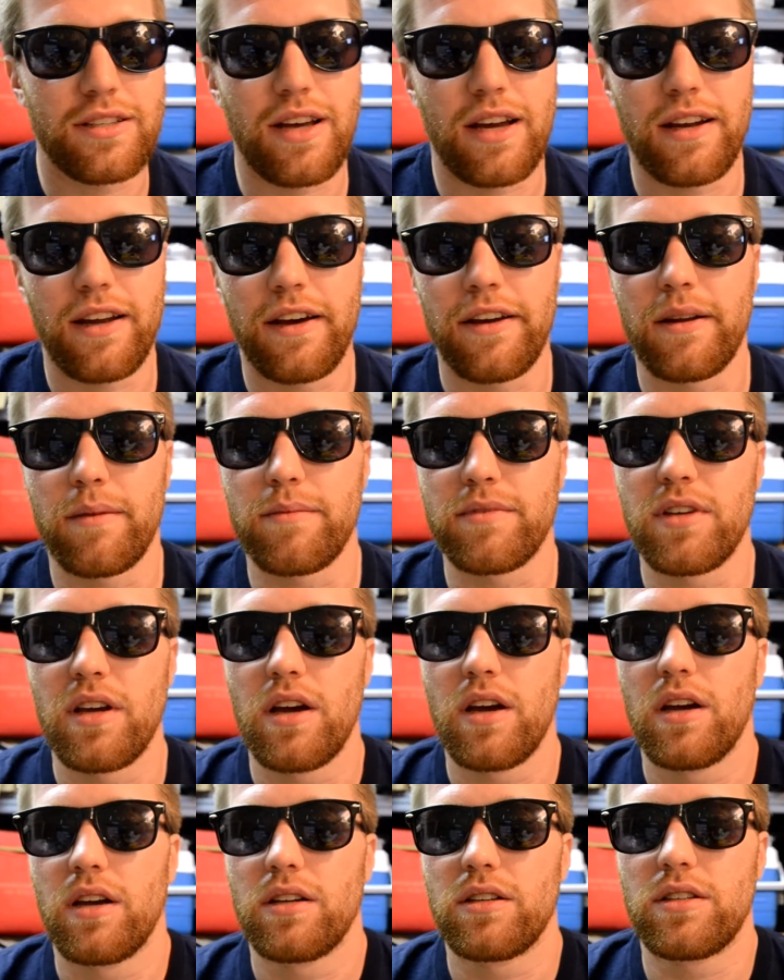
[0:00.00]
items
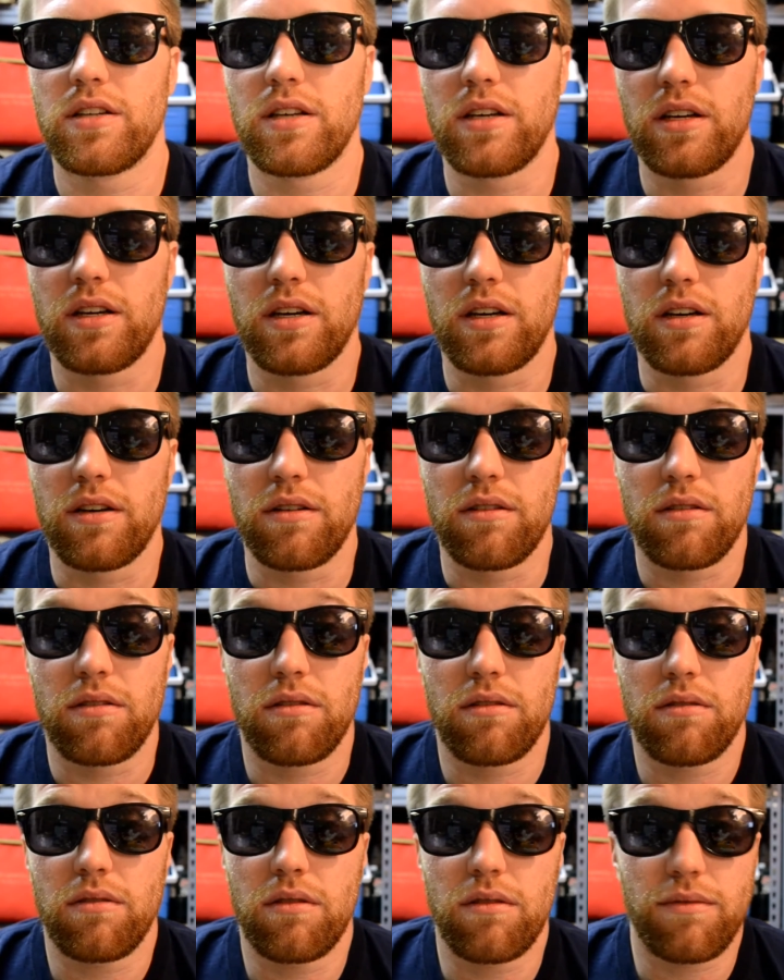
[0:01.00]
to
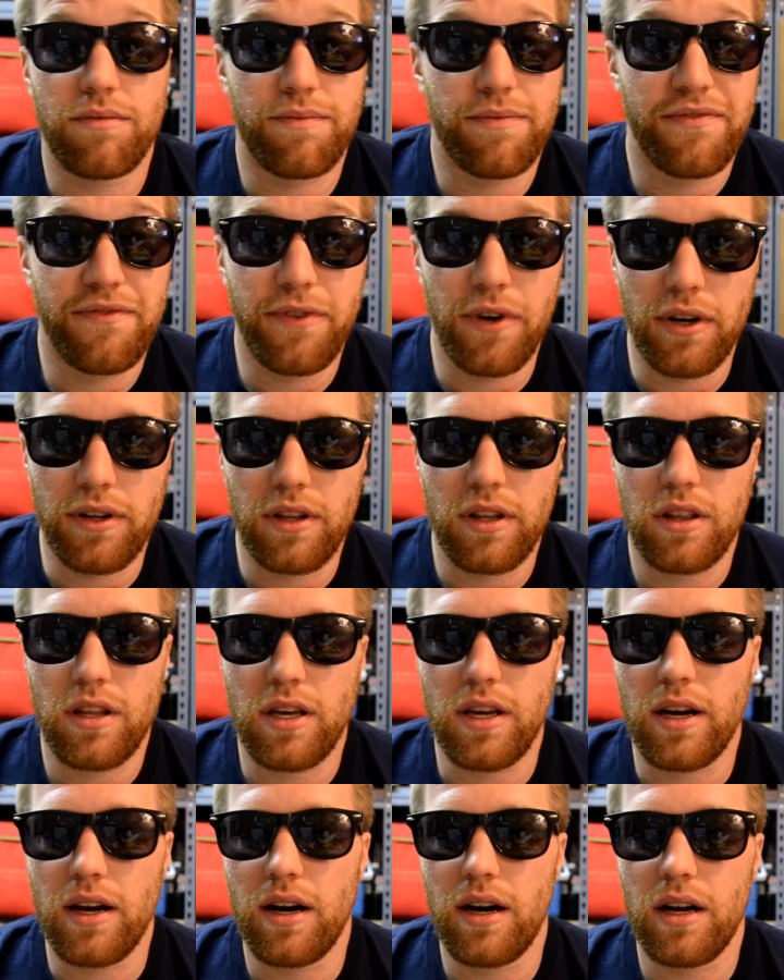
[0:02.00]
further the
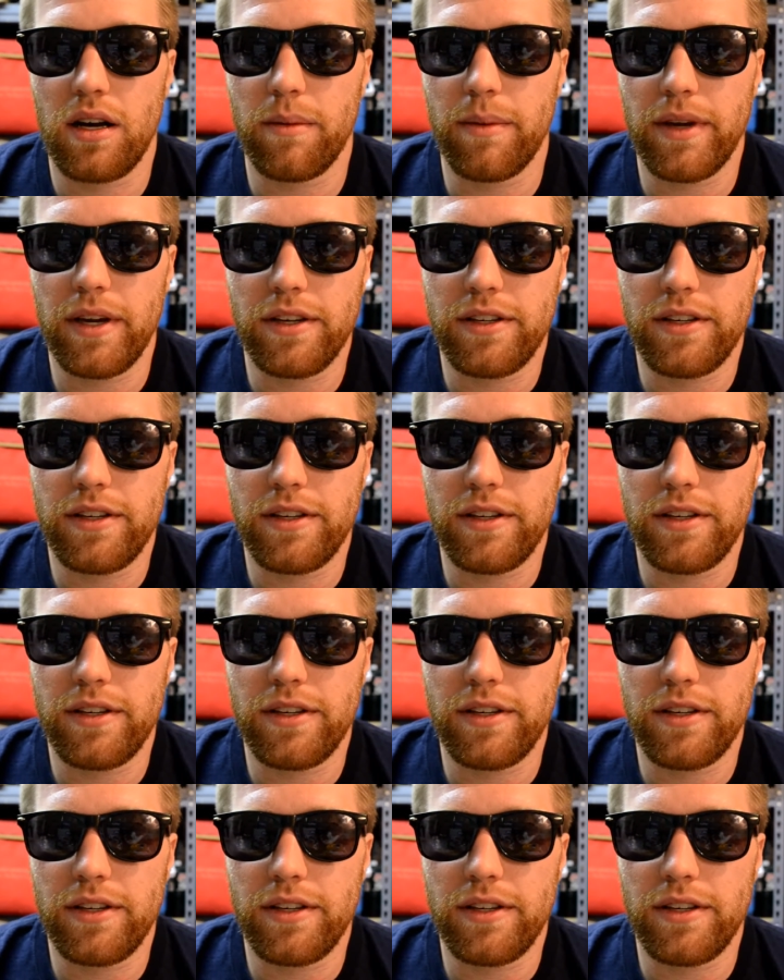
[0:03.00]
economy,